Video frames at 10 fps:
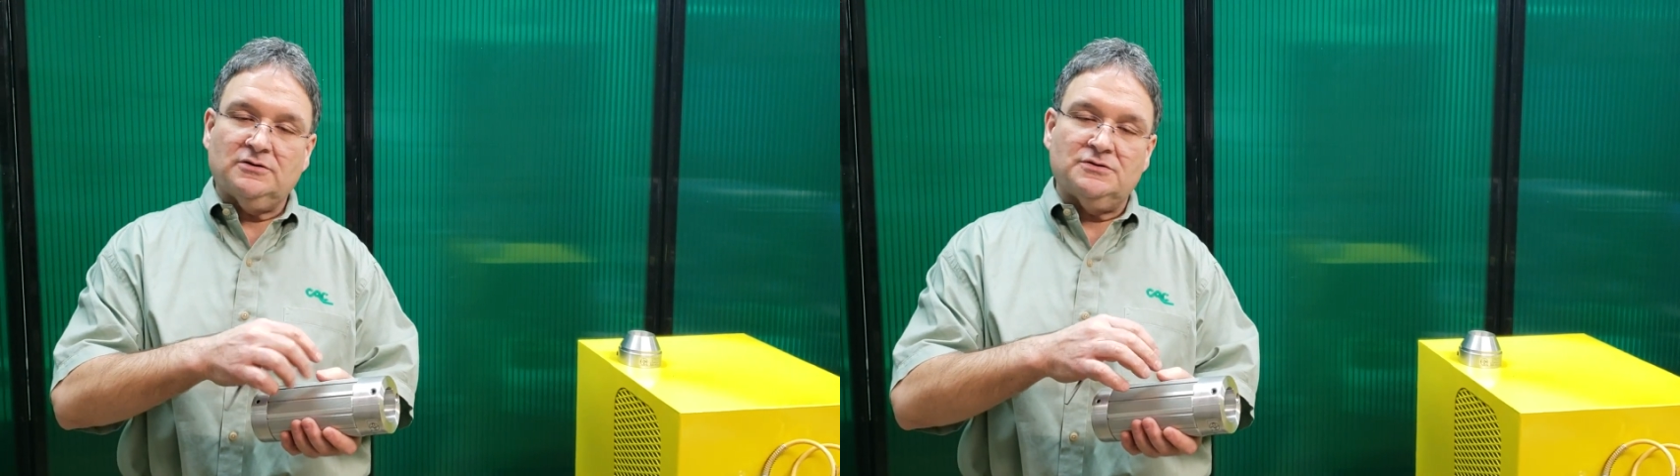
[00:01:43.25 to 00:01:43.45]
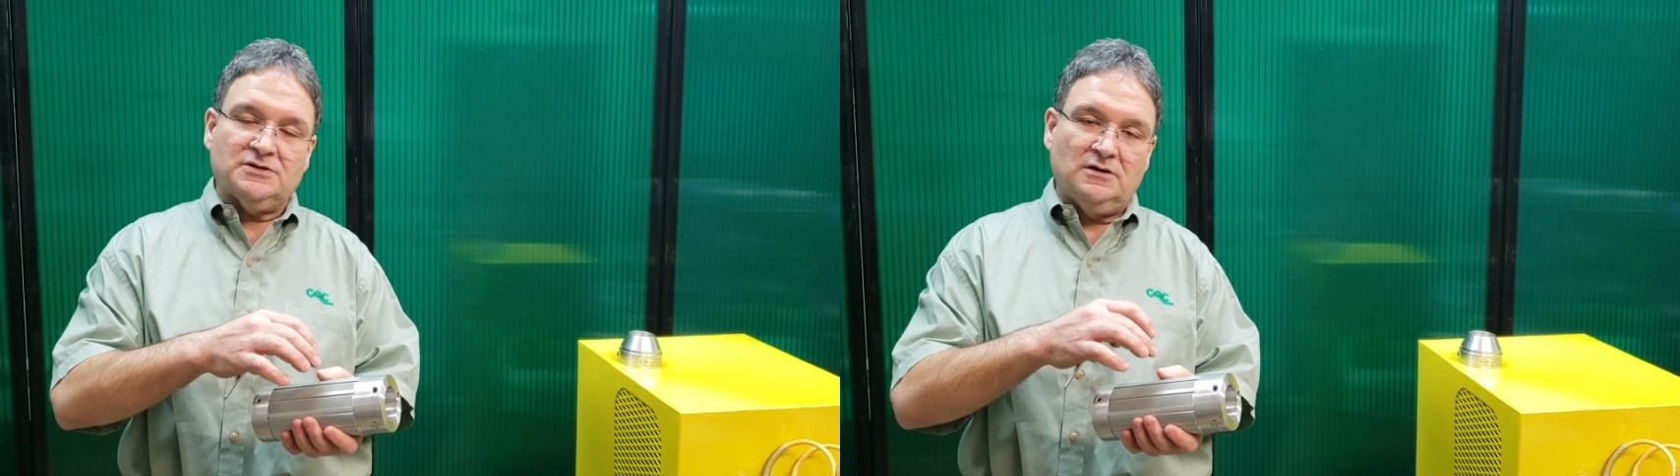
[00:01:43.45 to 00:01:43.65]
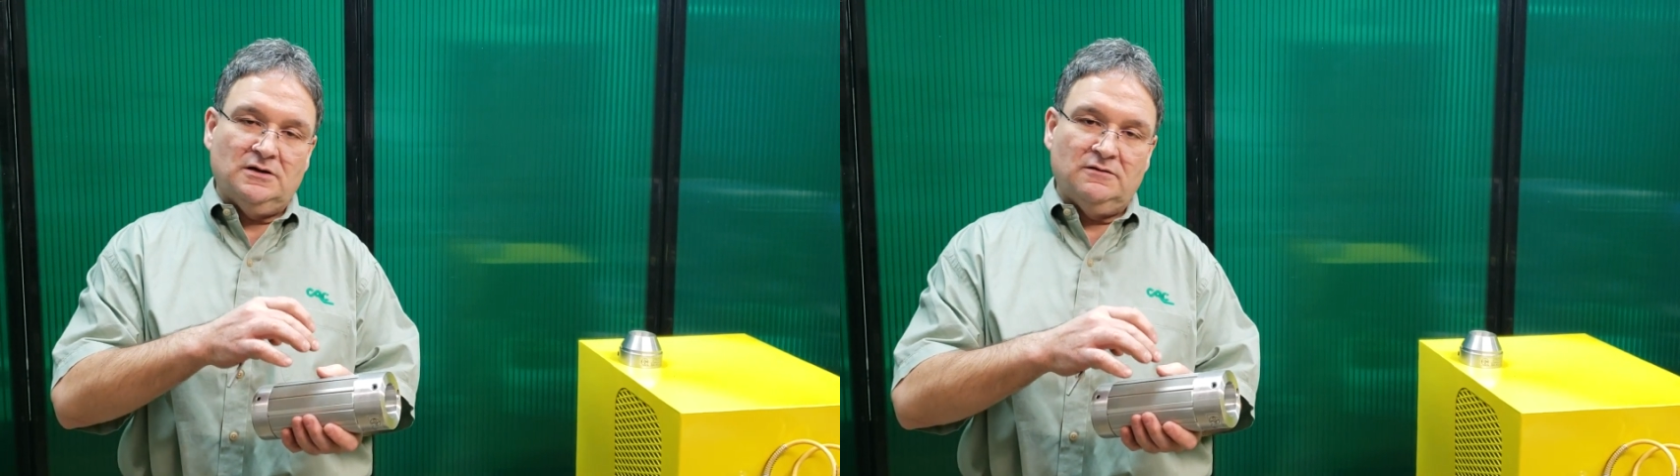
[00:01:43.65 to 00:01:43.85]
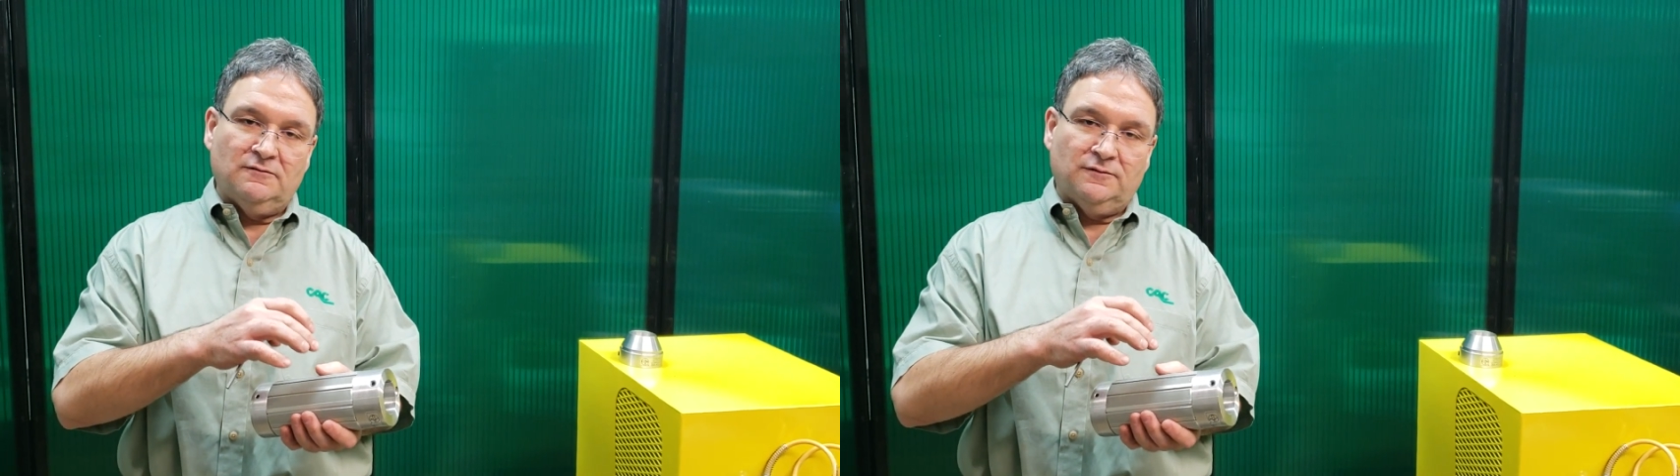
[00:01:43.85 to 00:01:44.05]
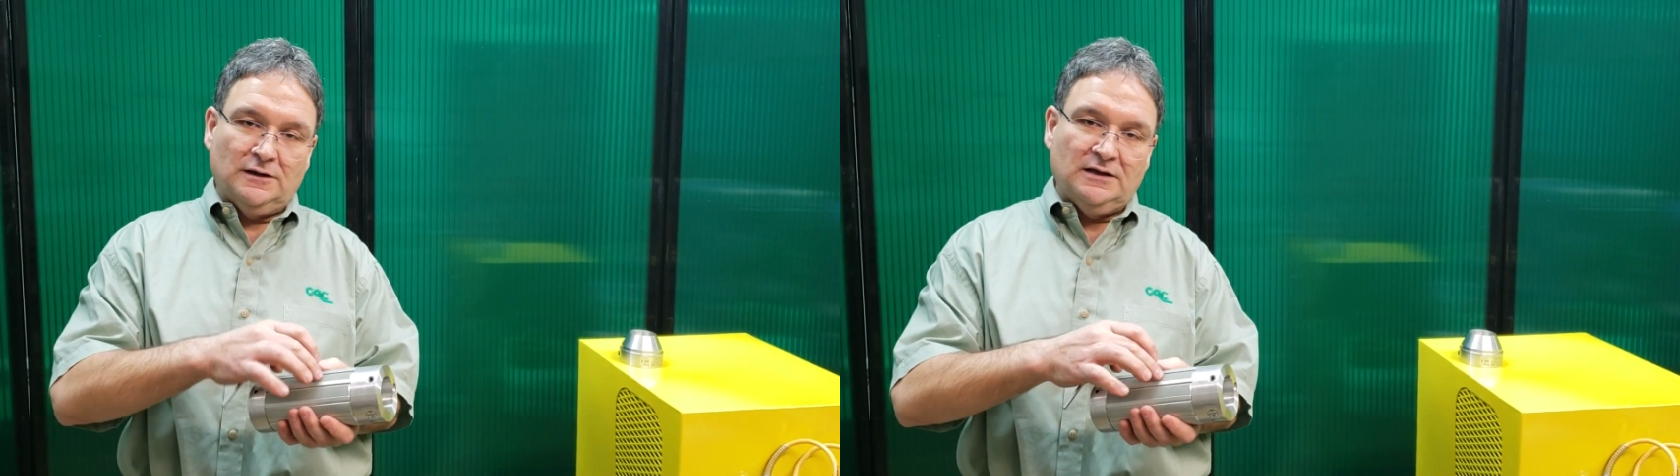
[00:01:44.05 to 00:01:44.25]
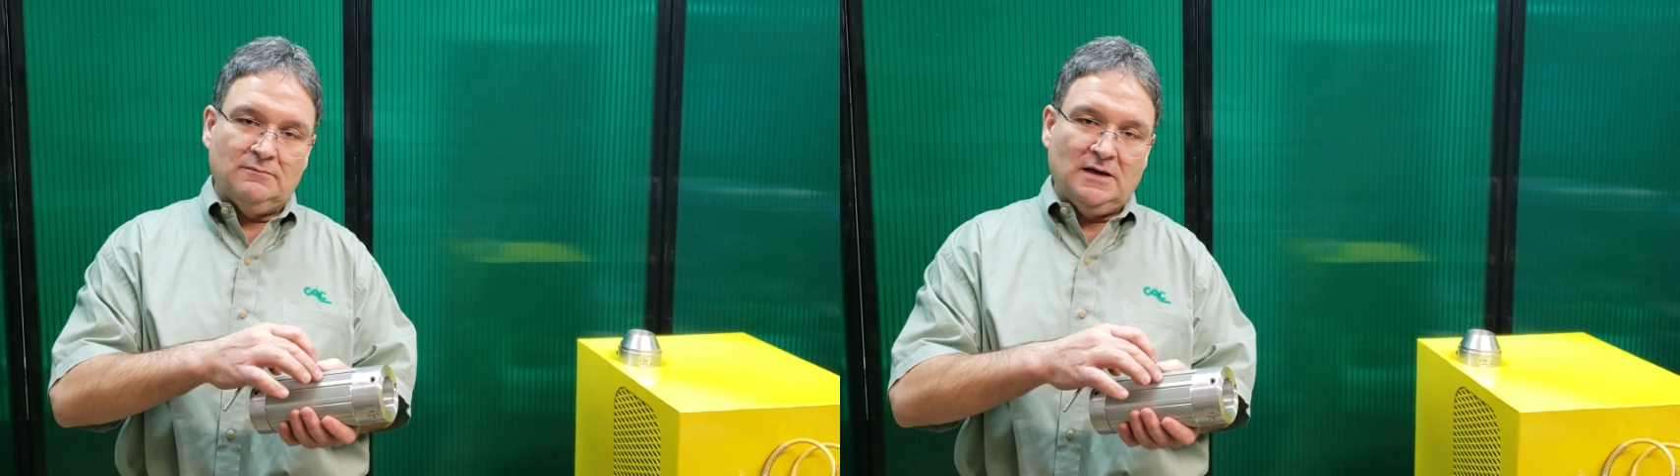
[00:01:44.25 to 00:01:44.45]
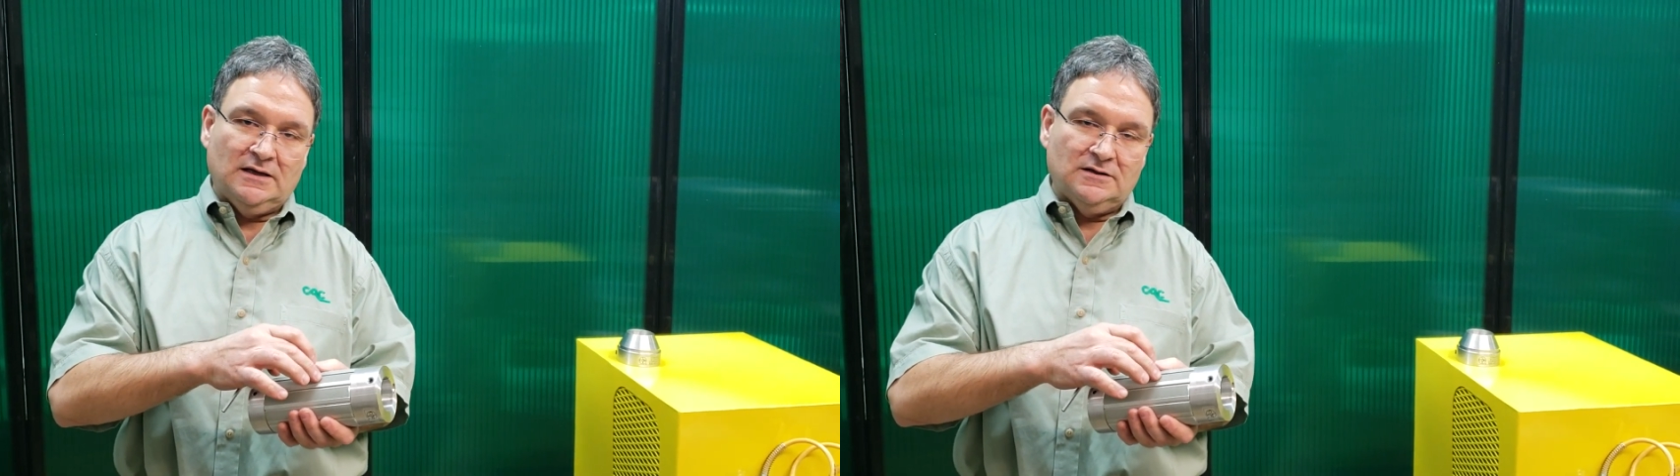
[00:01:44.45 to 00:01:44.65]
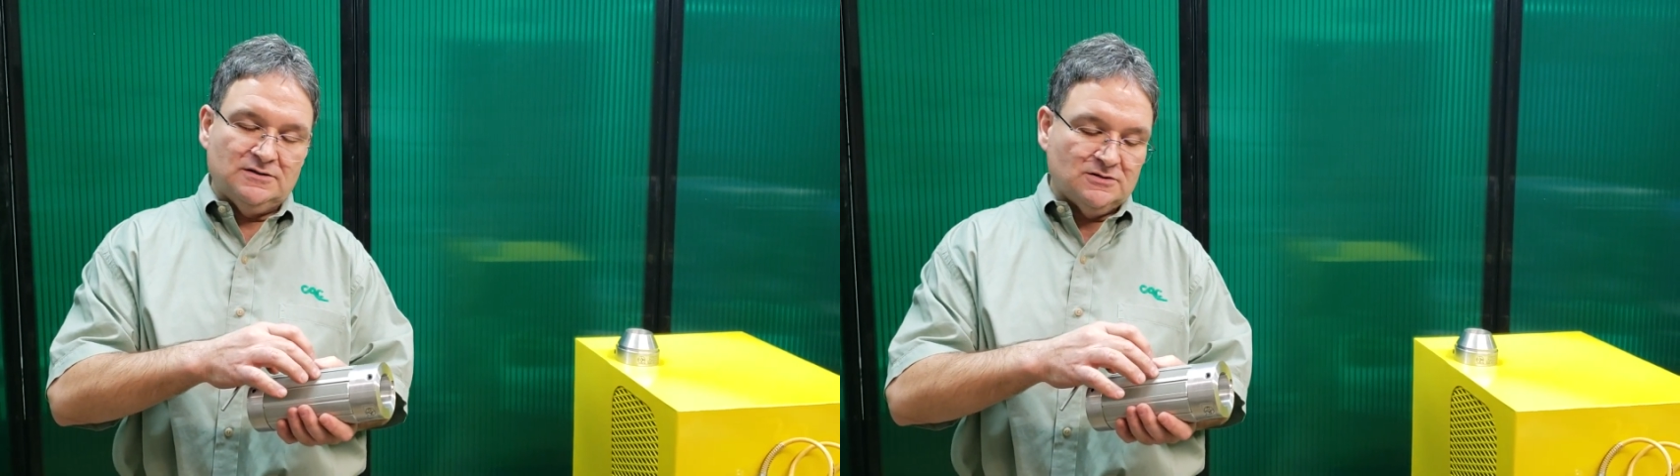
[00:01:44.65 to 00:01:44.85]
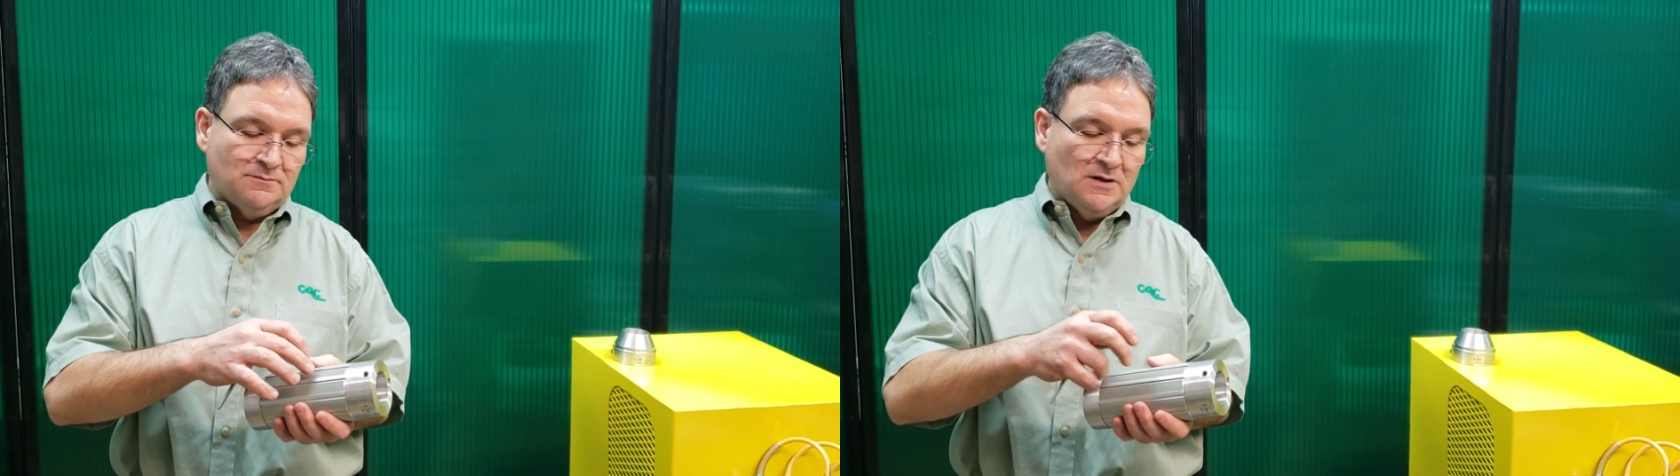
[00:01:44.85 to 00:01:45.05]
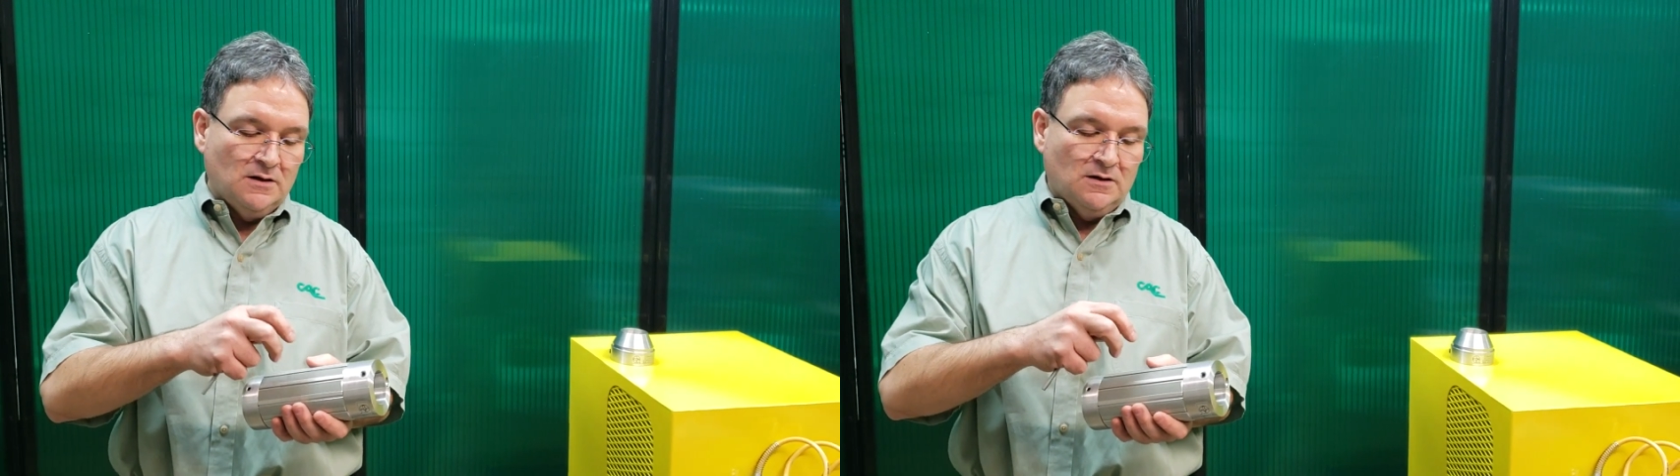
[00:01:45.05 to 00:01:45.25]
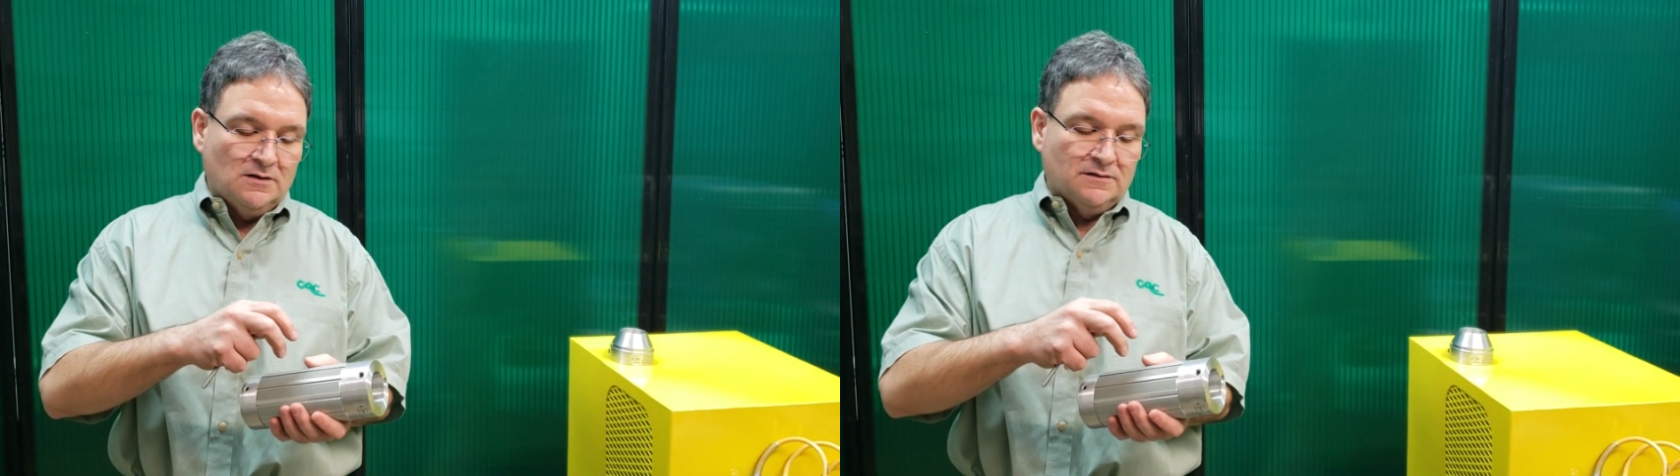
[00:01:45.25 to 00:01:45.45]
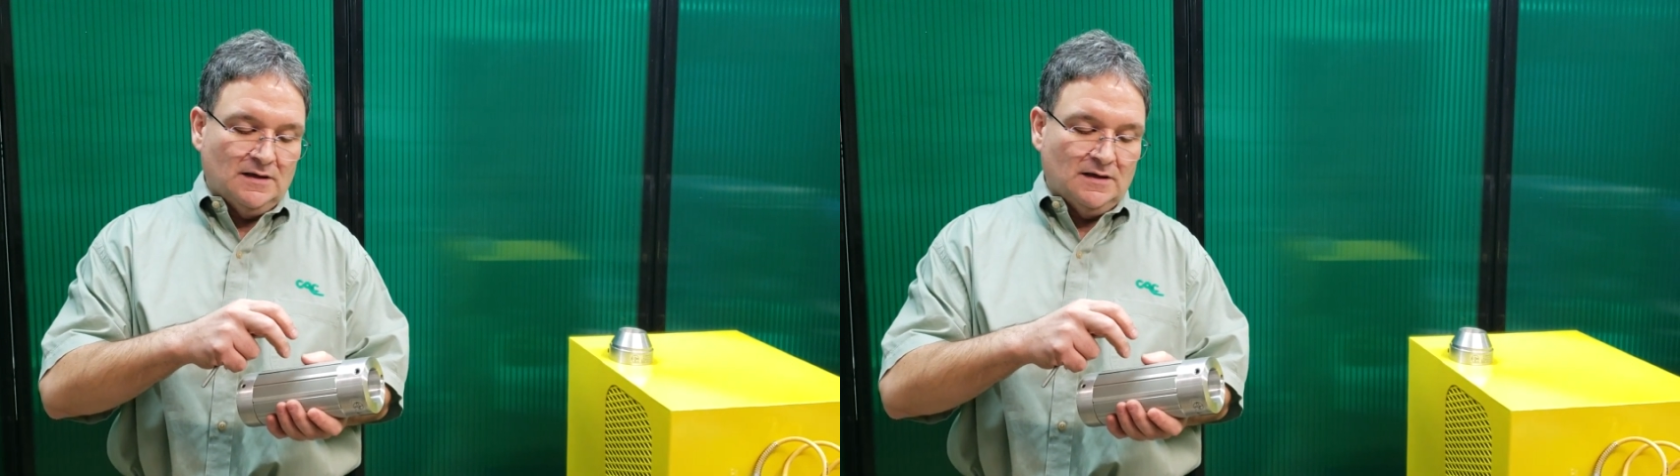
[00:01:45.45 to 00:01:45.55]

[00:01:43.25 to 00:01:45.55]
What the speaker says: there's an inflating mechanism